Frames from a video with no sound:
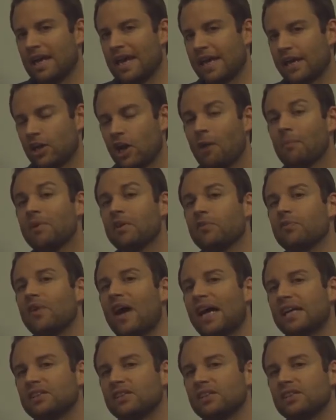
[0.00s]
economic
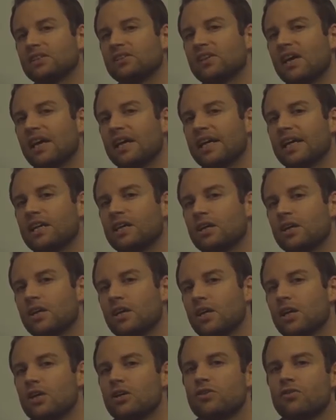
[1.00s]
factors are going
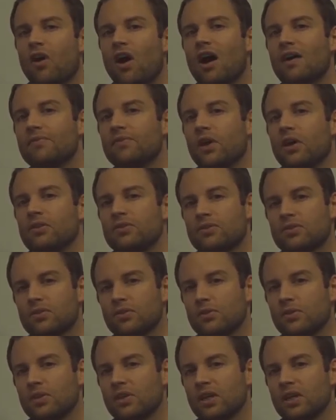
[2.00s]
to drive those
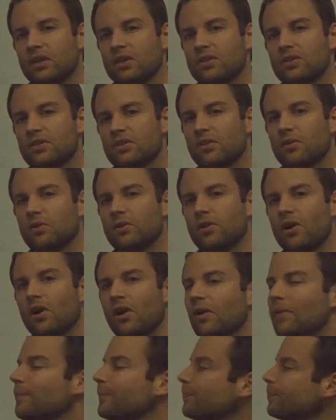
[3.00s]
two things or
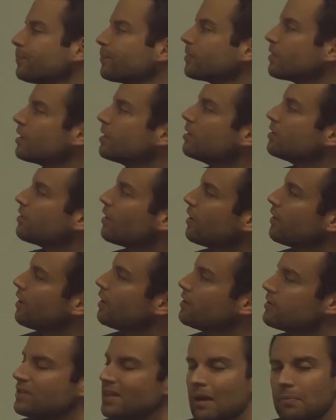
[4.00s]
not. So
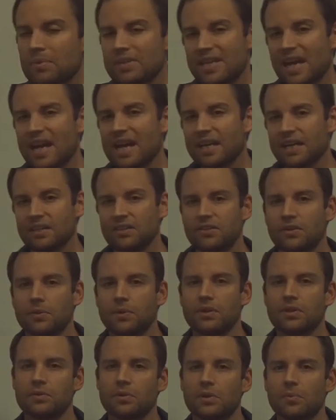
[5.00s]
those numbers are
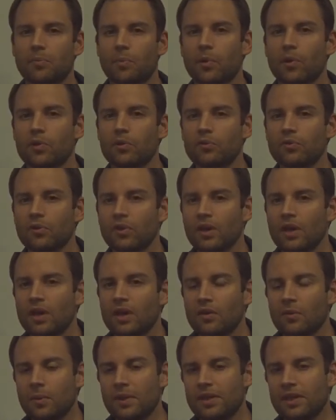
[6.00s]
continuing to improve
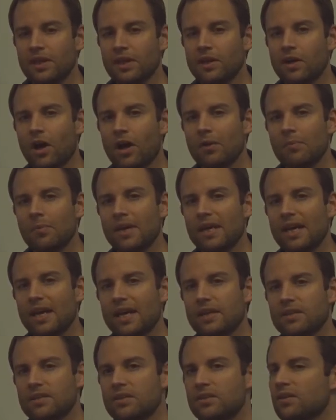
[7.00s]
with the economy,
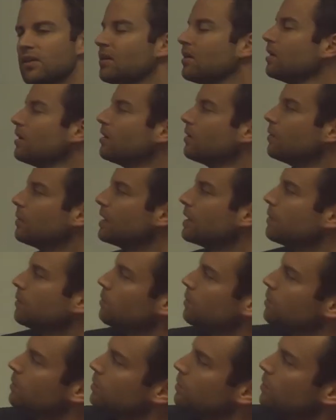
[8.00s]
and
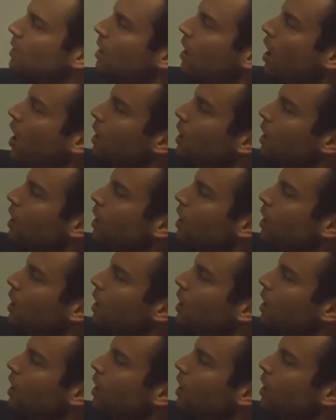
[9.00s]
we will